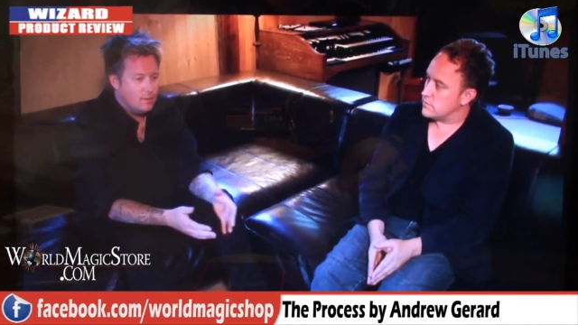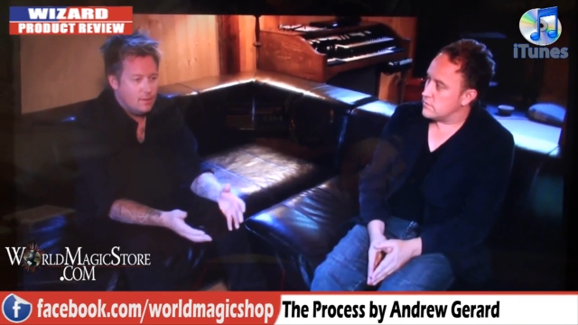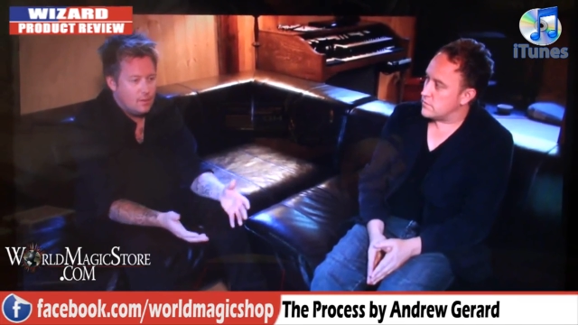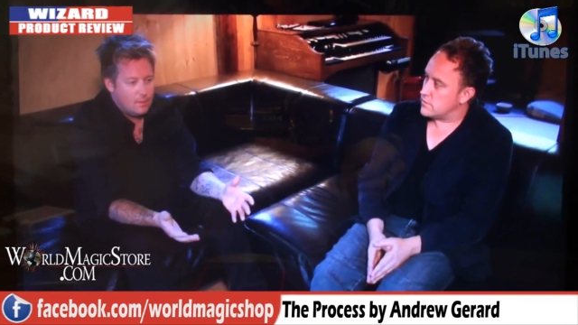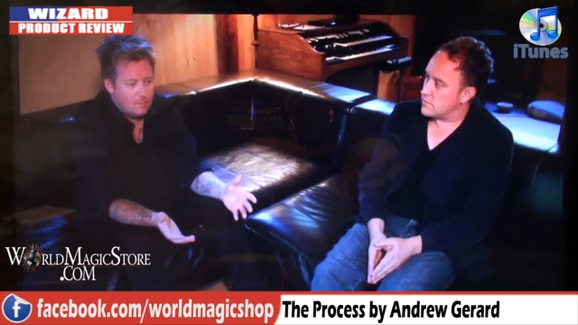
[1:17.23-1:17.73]

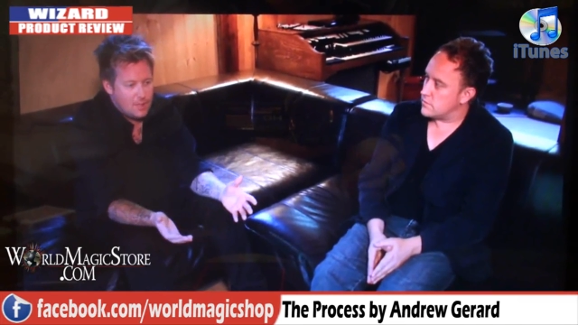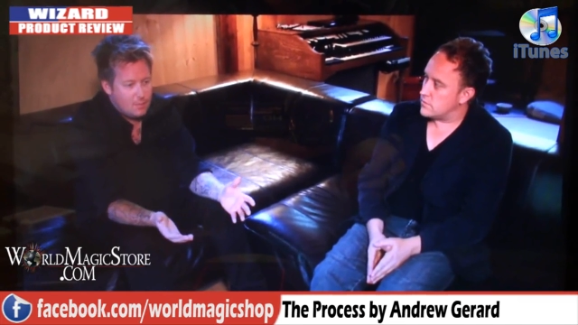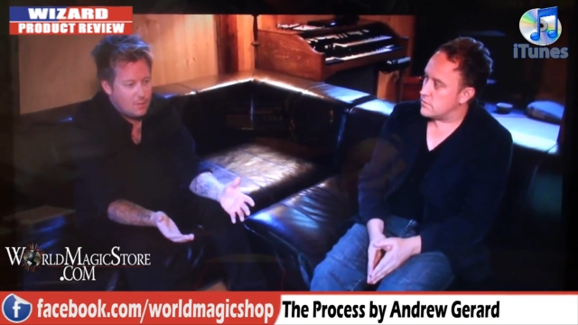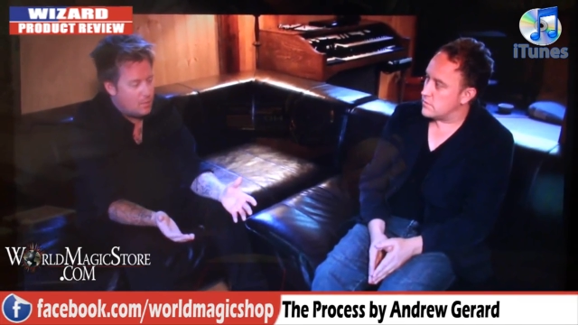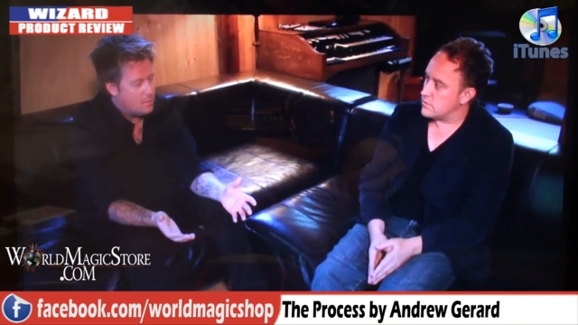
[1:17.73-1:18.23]
Speaker 1: And, and I
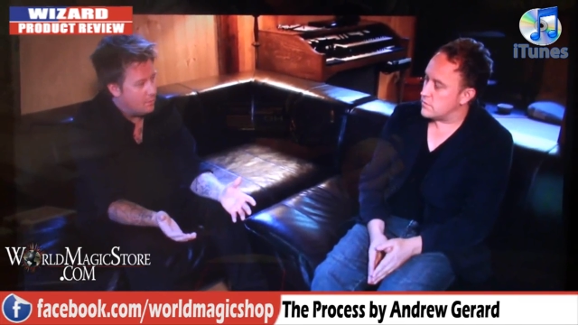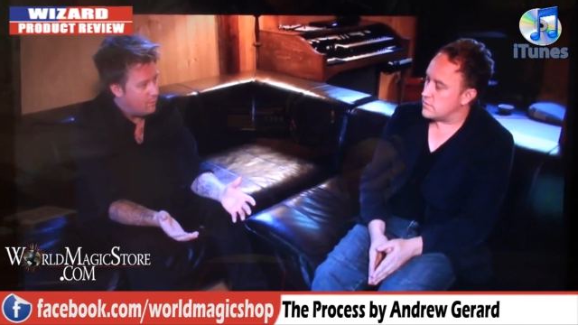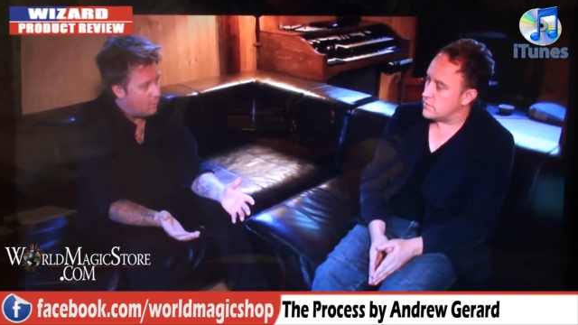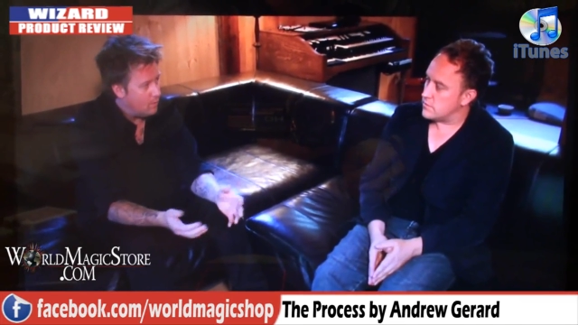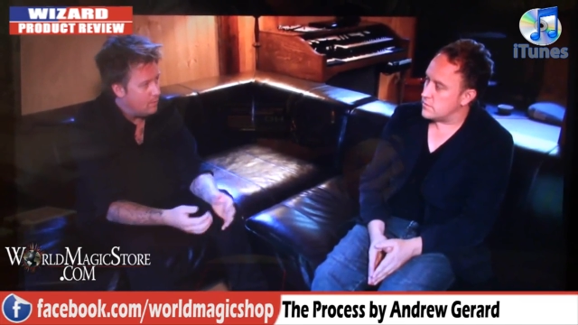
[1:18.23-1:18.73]
sat
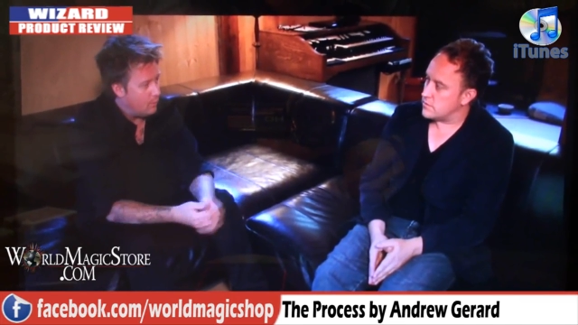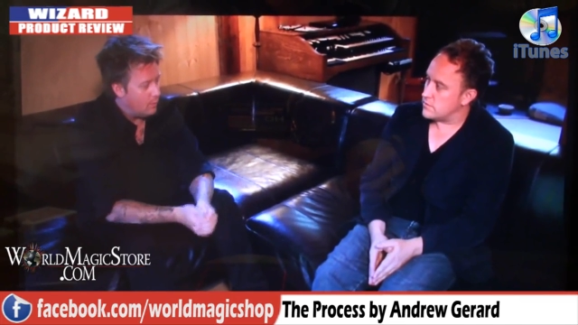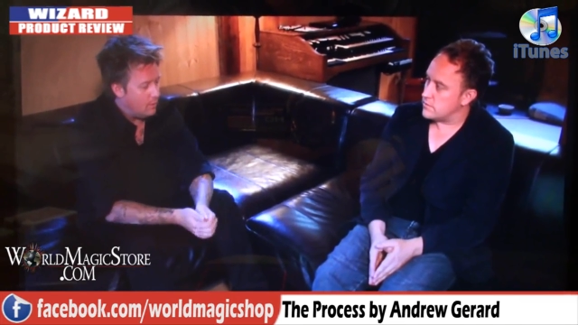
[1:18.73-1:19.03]
up and I watched